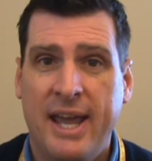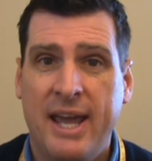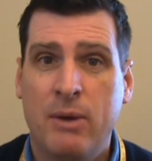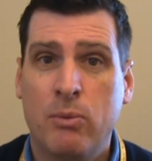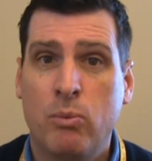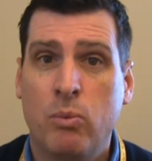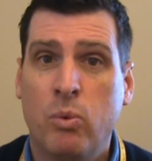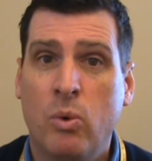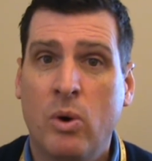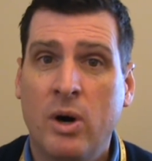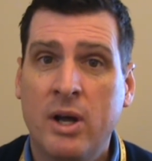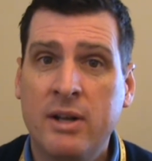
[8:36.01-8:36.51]

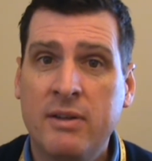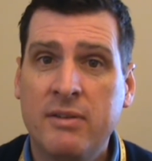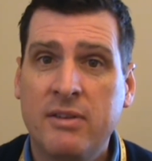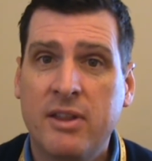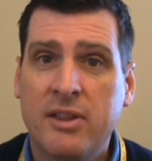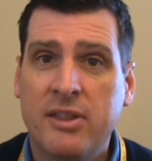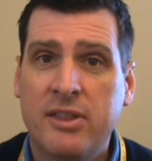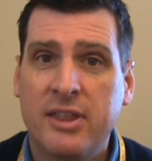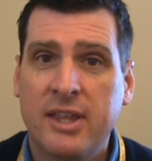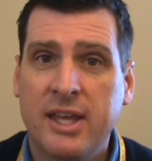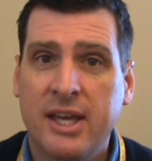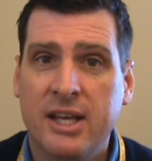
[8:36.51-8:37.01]
And one of
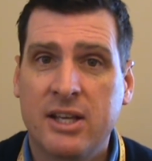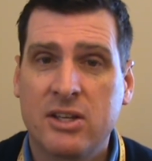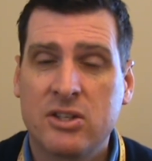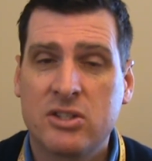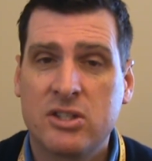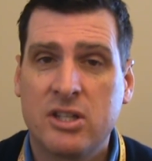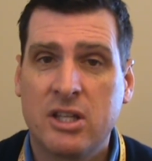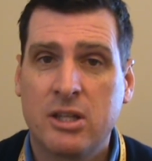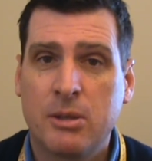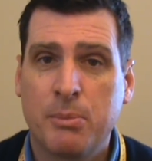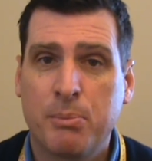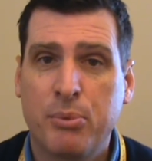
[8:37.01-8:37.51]
the
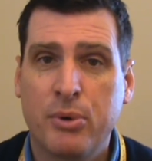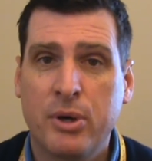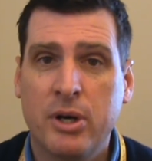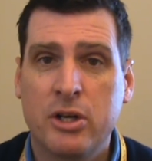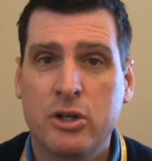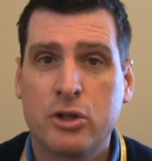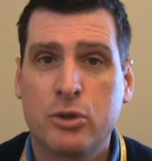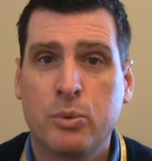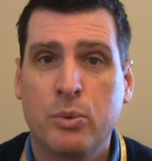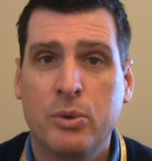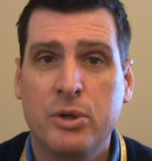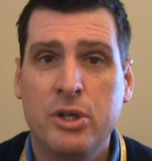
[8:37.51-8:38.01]
things that the
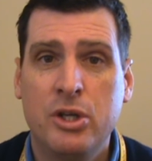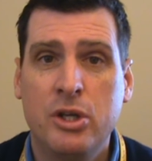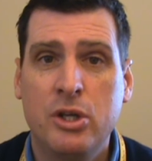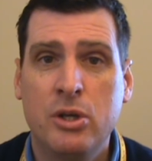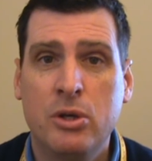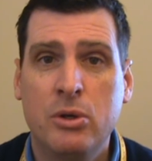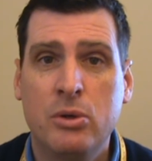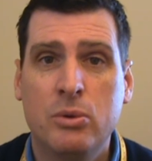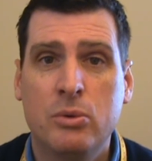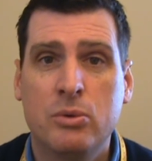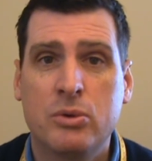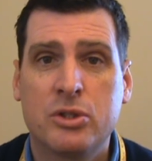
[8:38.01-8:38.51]
British would
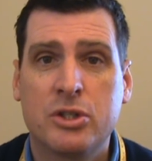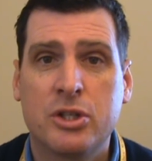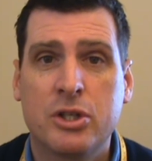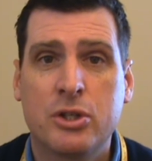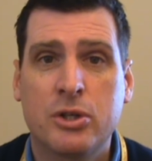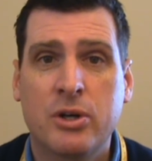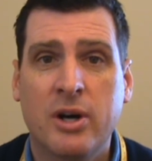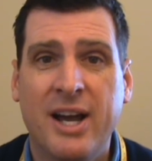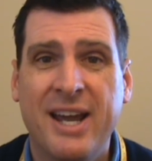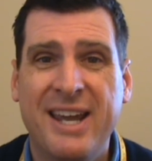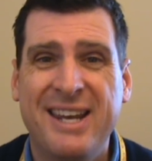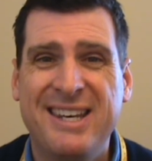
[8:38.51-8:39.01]
use to
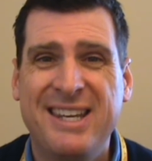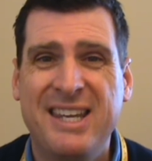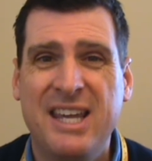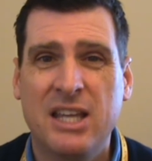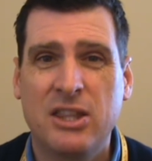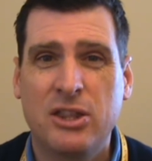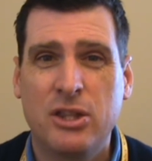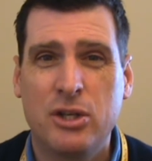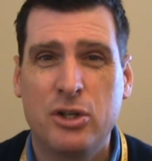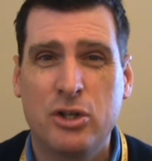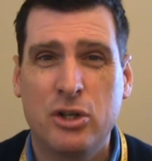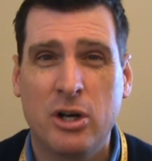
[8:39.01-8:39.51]
try and
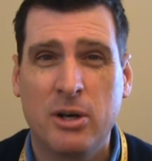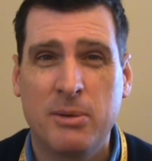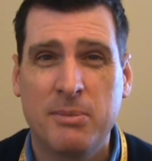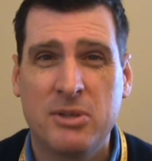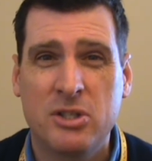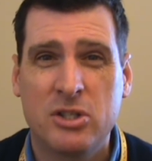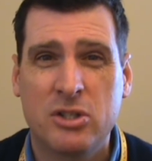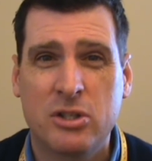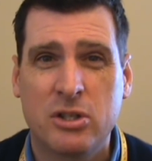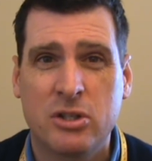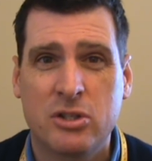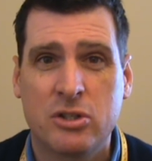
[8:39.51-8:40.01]
get the
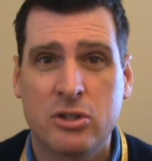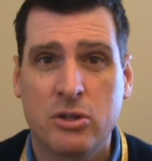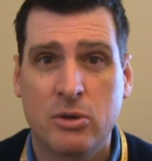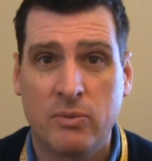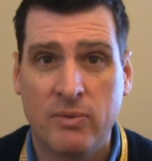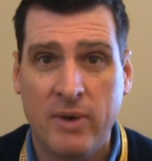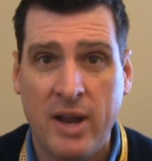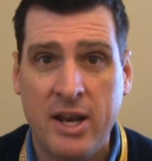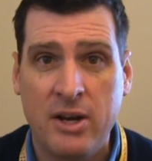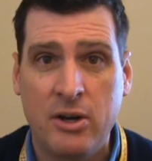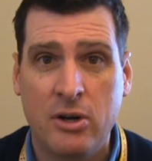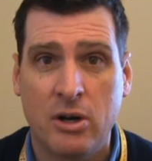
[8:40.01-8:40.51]
Germans to
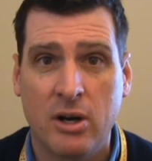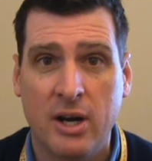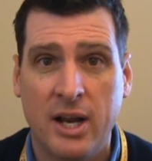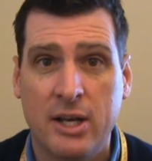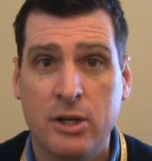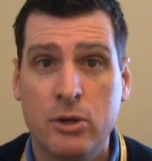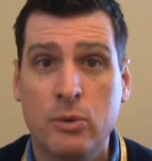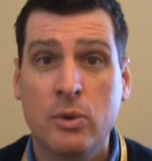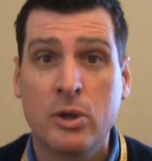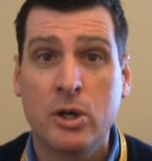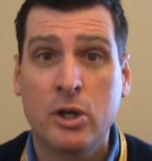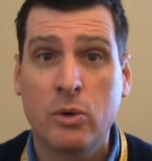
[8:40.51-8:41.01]
surrender
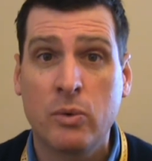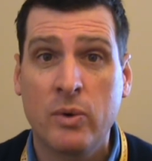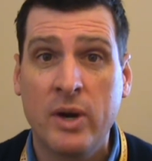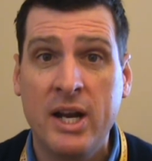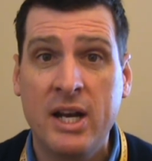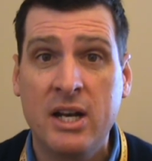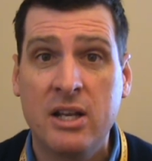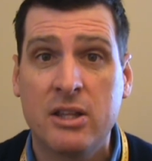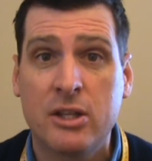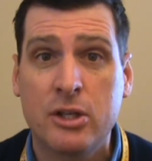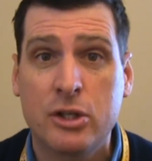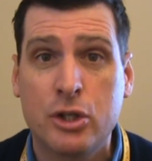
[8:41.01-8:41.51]
and to
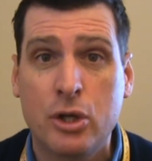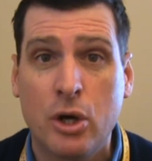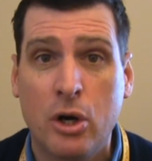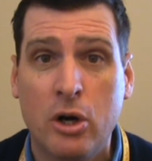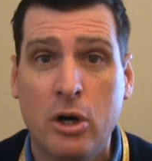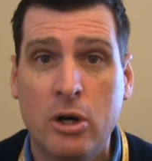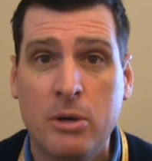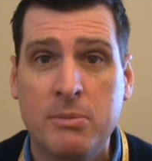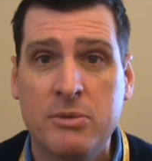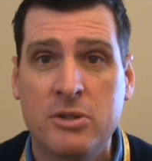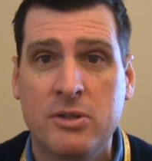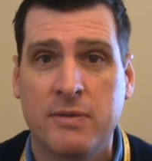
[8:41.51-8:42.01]
agree to the
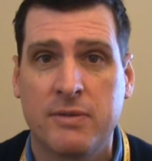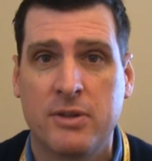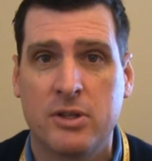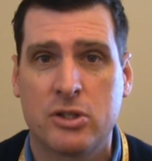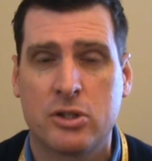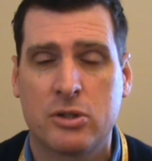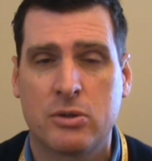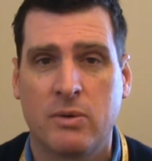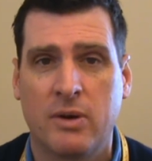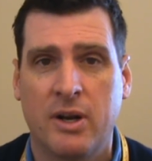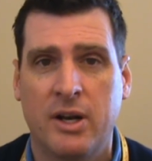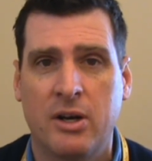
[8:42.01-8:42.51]
terms of the
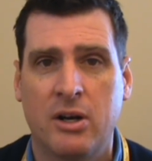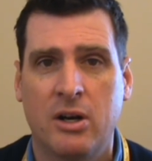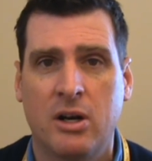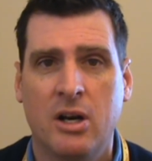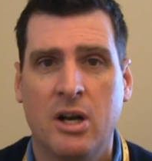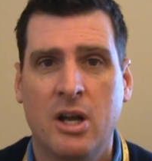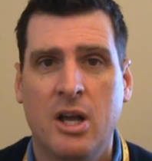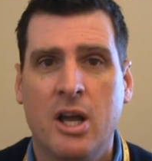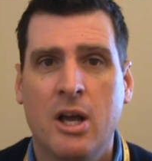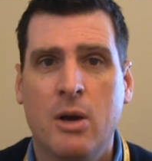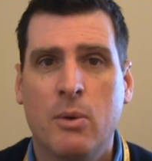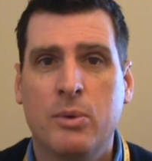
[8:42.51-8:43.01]
surrender
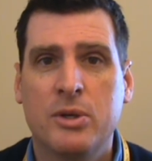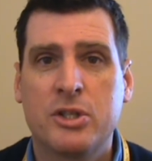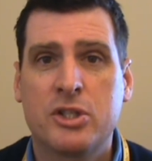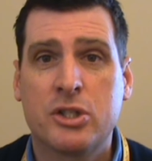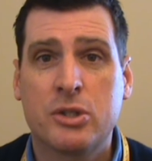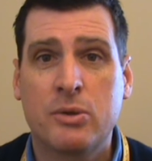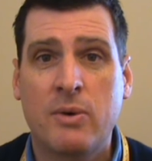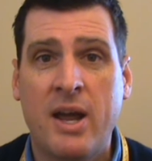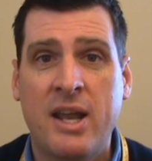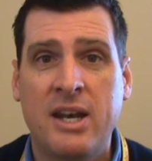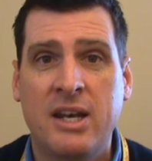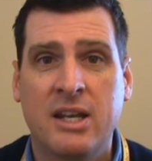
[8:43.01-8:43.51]

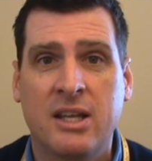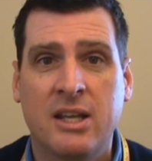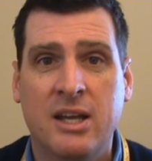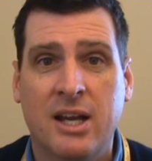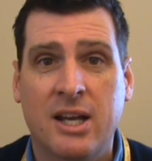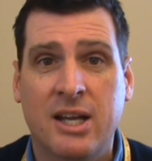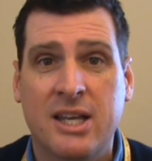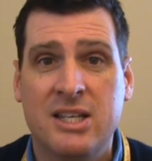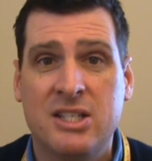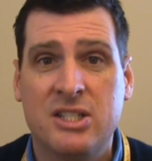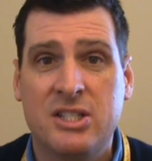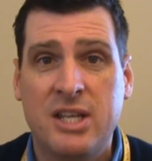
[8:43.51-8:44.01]
was threatening
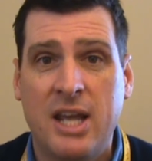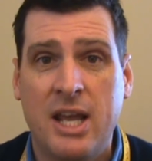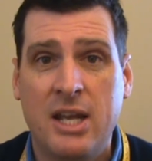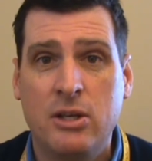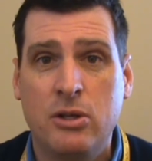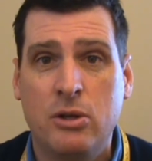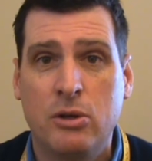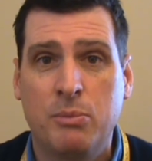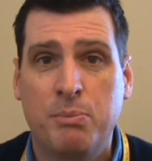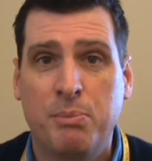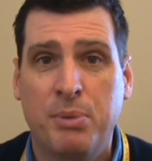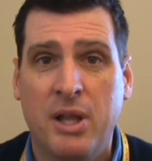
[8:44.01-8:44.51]
a
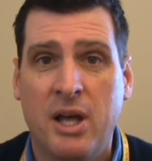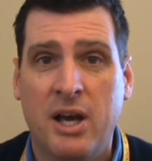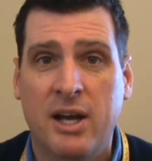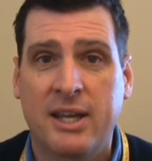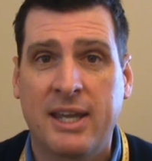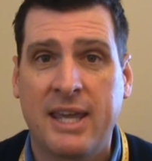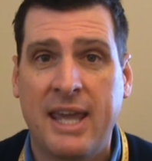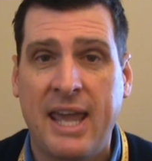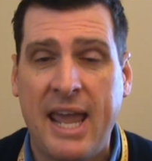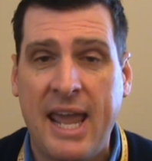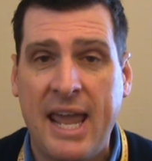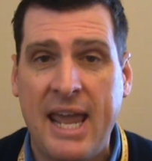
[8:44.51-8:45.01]
continued
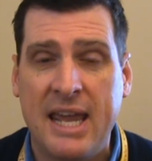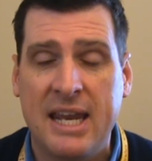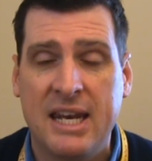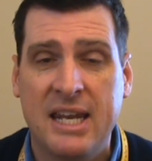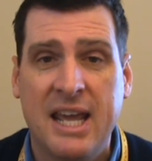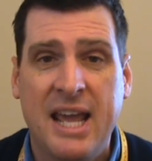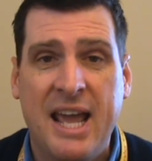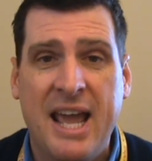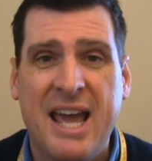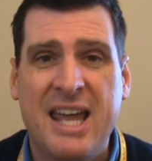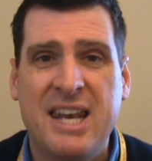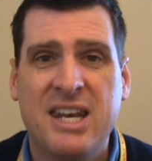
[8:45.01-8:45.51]

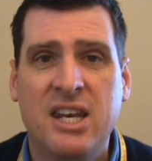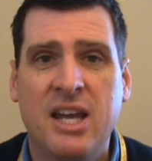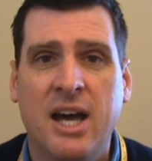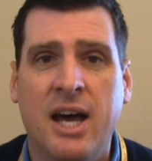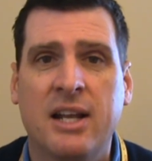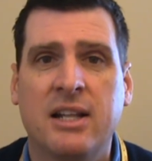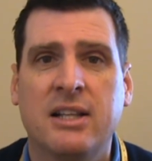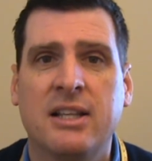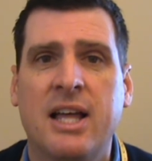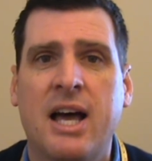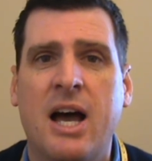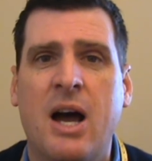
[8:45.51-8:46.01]
blockade and
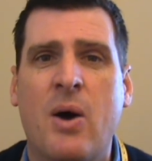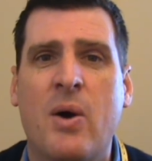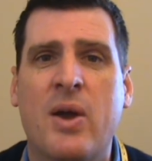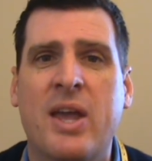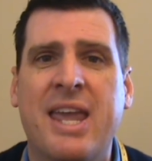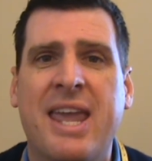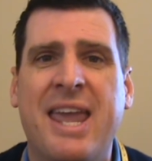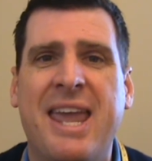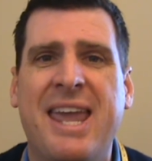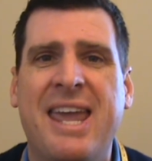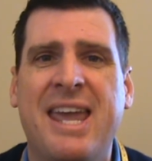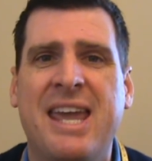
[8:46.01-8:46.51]
not
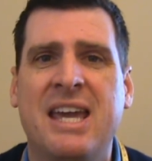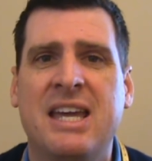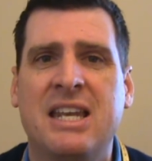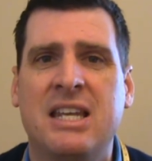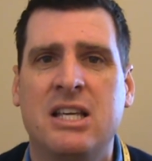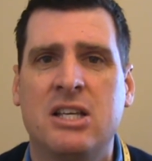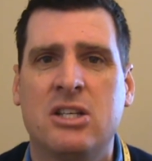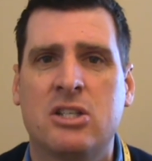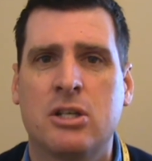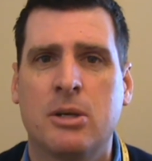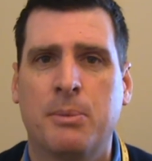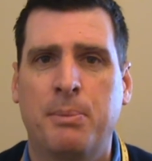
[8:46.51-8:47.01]
allowing
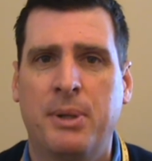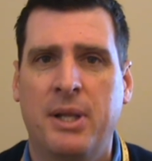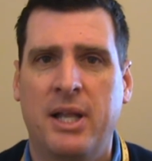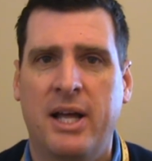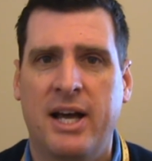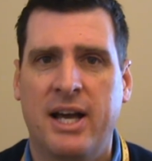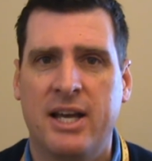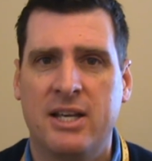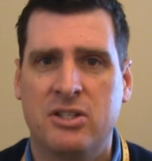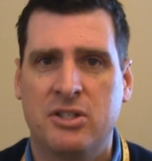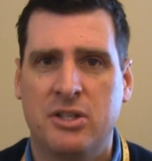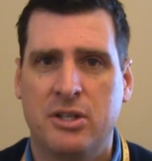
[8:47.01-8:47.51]
any
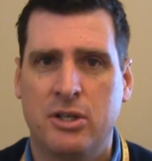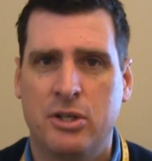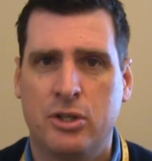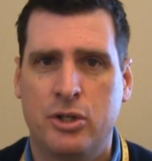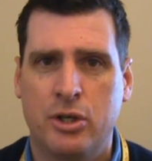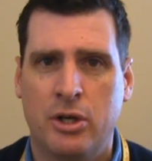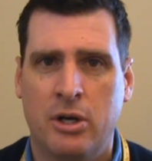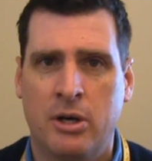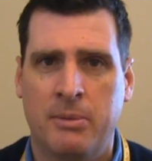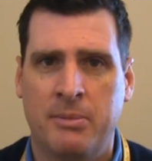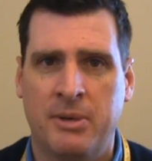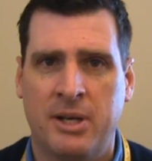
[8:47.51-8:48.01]
supplies into
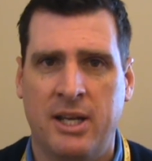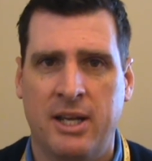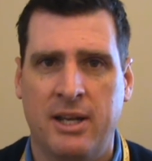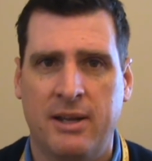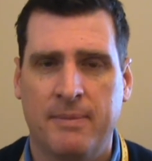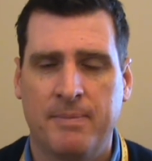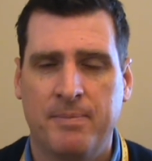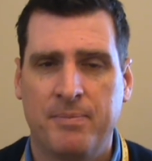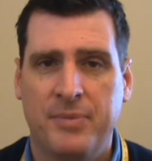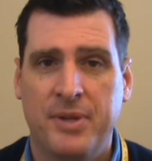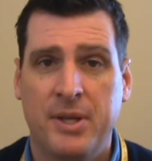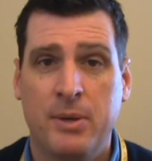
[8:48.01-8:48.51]
Germany.
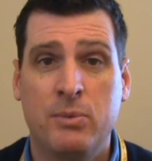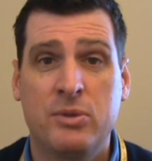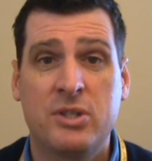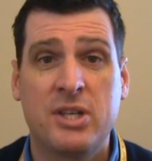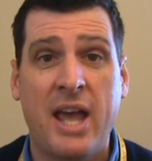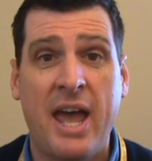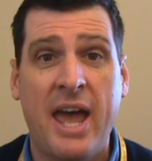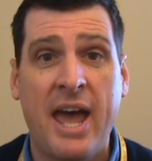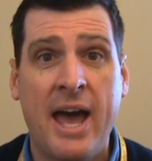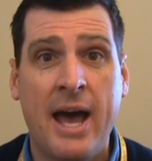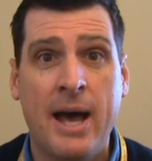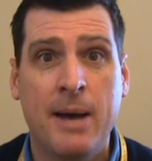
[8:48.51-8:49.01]
It
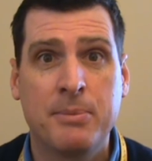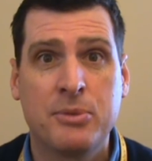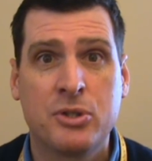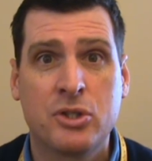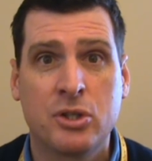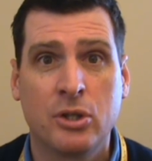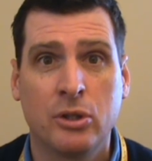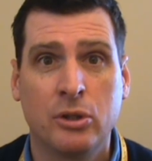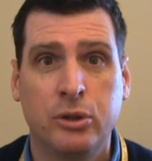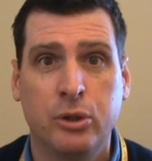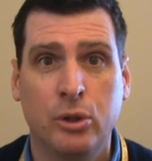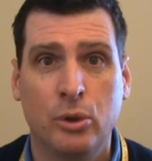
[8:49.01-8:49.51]
was
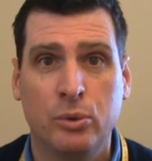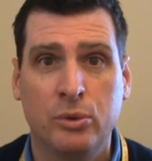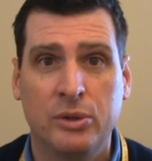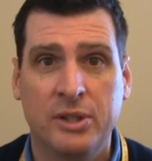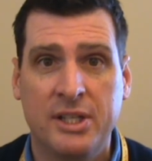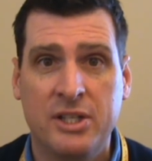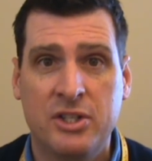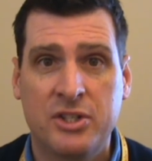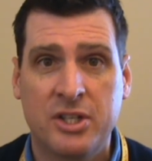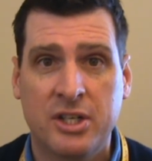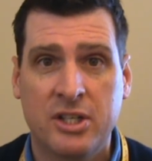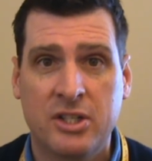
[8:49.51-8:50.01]

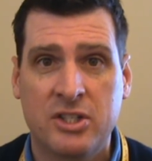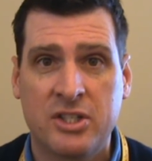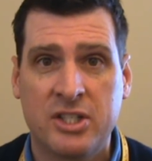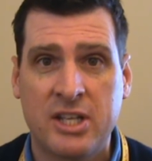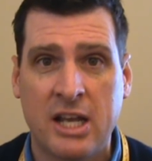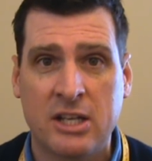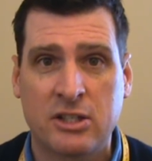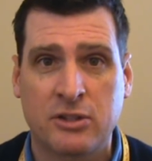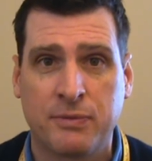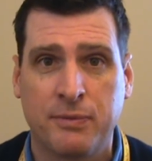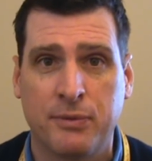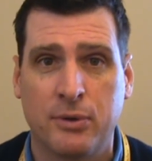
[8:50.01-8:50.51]
absolutely
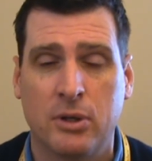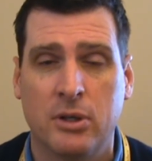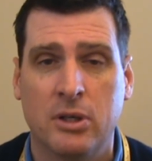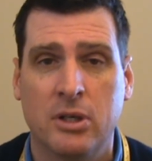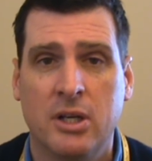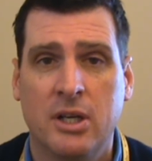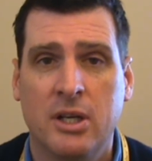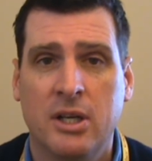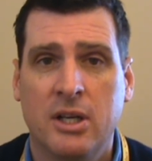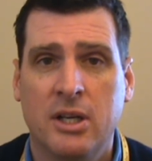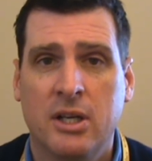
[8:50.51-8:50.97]
successful,